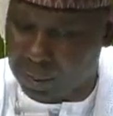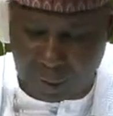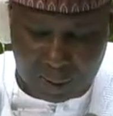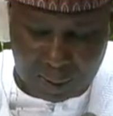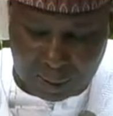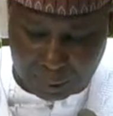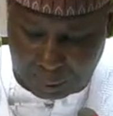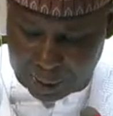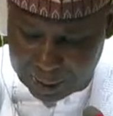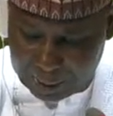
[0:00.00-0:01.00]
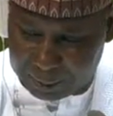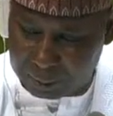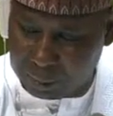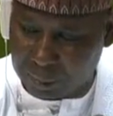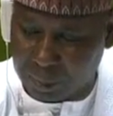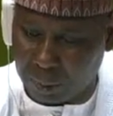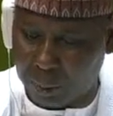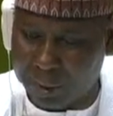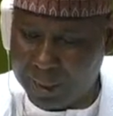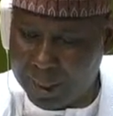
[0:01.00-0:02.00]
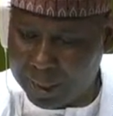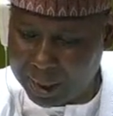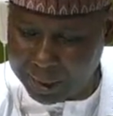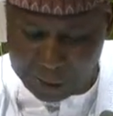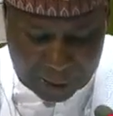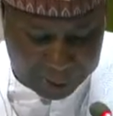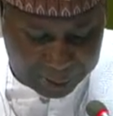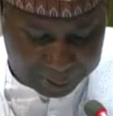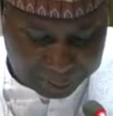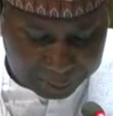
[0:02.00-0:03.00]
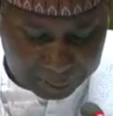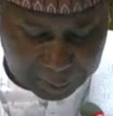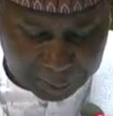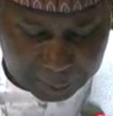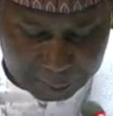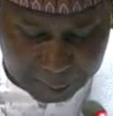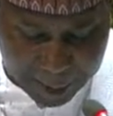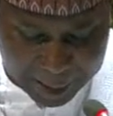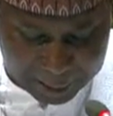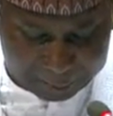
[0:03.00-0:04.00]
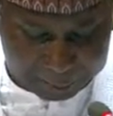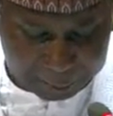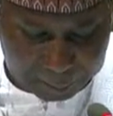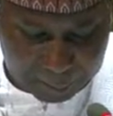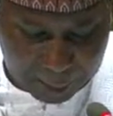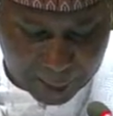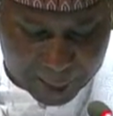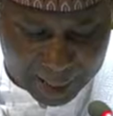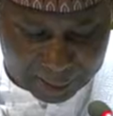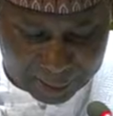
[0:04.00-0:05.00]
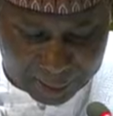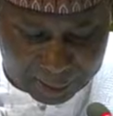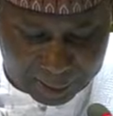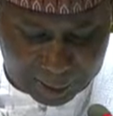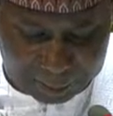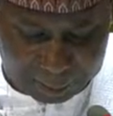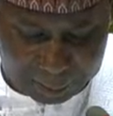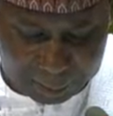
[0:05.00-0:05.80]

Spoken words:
This assembly will hear an address by Her Excellency